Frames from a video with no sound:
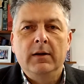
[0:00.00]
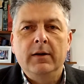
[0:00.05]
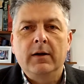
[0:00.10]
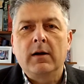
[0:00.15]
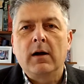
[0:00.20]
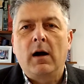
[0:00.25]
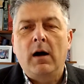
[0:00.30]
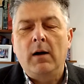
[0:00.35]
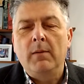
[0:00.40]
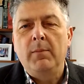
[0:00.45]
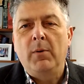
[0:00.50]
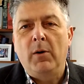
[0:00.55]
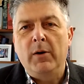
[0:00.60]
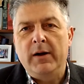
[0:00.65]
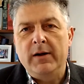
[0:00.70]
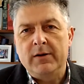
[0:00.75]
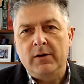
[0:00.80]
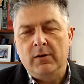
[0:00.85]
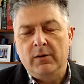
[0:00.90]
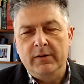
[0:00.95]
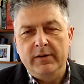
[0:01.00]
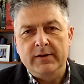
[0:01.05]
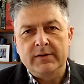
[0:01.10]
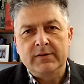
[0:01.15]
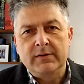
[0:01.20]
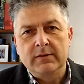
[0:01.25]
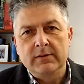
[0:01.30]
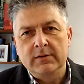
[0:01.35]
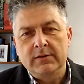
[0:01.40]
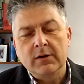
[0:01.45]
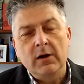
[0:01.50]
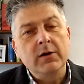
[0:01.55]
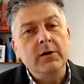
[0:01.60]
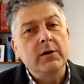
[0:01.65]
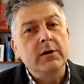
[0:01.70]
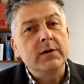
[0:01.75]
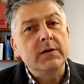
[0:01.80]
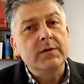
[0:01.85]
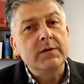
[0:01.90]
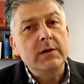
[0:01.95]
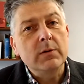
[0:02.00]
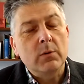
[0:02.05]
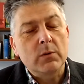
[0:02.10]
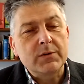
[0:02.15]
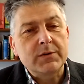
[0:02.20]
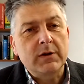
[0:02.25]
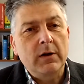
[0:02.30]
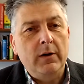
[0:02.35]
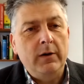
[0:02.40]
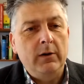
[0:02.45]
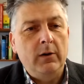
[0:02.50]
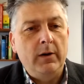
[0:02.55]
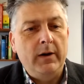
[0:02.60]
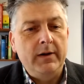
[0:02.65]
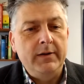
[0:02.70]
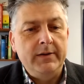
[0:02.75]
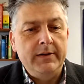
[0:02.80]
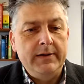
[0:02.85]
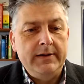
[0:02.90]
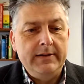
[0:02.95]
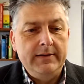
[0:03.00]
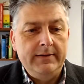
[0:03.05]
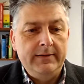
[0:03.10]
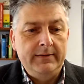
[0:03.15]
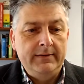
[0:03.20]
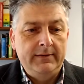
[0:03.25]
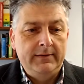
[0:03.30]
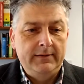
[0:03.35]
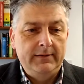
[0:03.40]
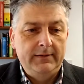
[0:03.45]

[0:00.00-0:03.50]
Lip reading: the car bonnet on this so you can see what's going on underneath.